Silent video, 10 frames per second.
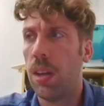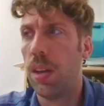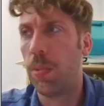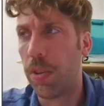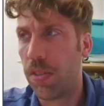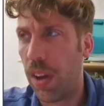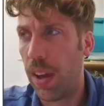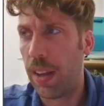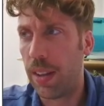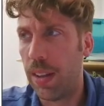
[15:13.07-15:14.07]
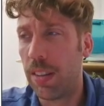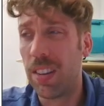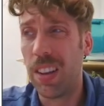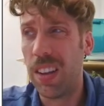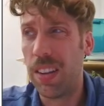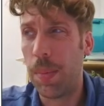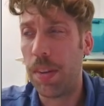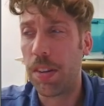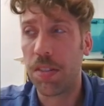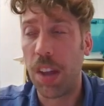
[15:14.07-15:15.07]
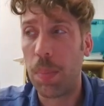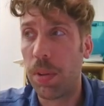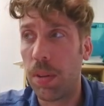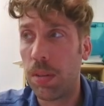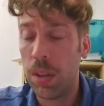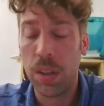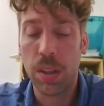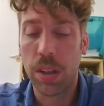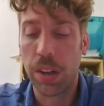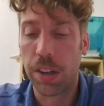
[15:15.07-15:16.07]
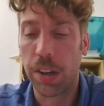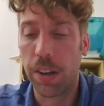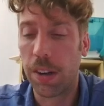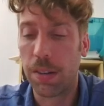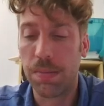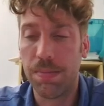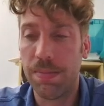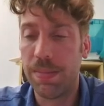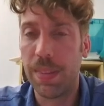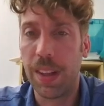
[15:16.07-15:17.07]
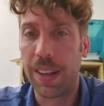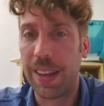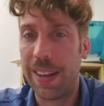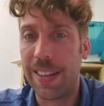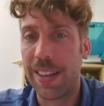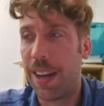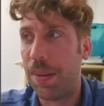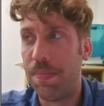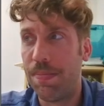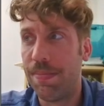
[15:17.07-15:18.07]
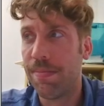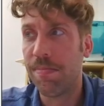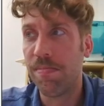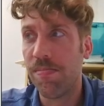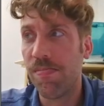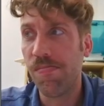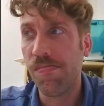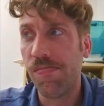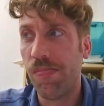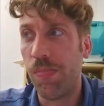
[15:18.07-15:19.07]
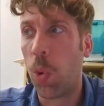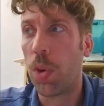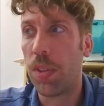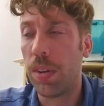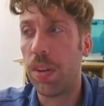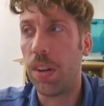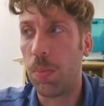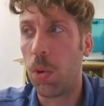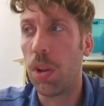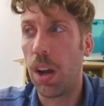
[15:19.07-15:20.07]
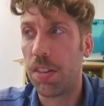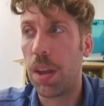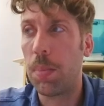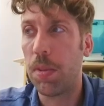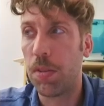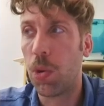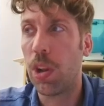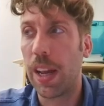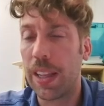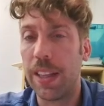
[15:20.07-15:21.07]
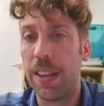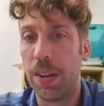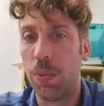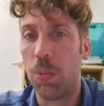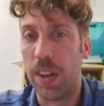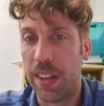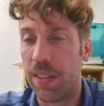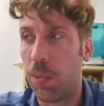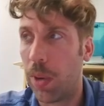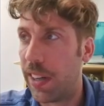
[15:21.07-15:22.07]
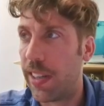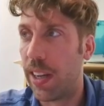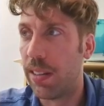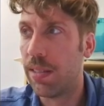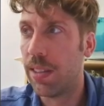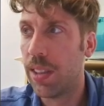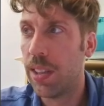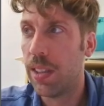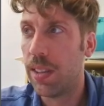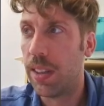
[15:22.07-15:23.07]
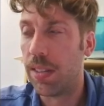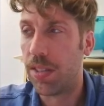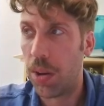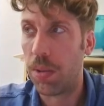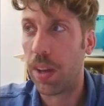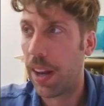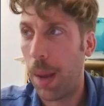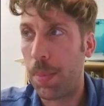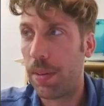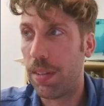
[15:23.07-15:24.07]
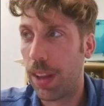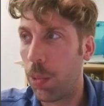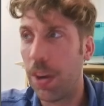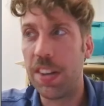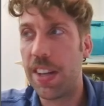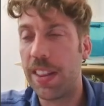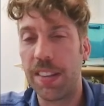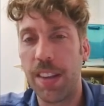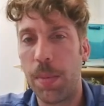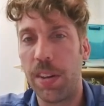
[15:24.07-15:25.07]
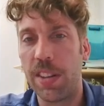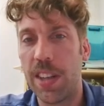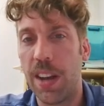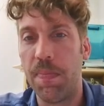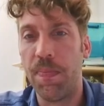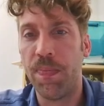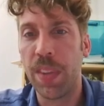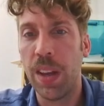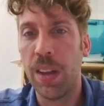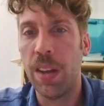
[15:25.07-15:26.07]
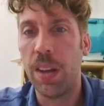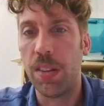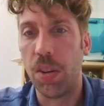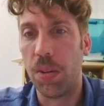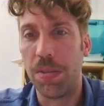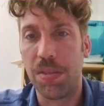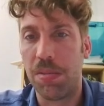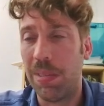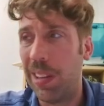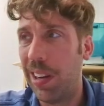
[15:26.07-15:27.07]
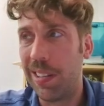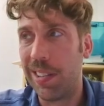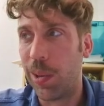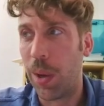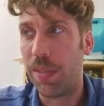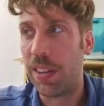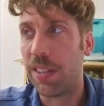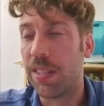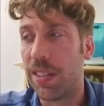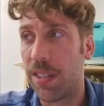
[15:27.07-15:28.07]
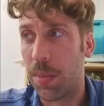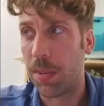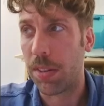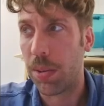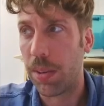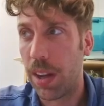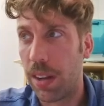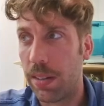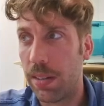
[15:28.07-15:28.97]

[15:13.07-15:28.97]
we're saying our sample could occur like anytime our sample is more likely than 1 in 10. And so it can happen, like 1 in 10 things happen all the time. So it's little to no evidence that something's going on.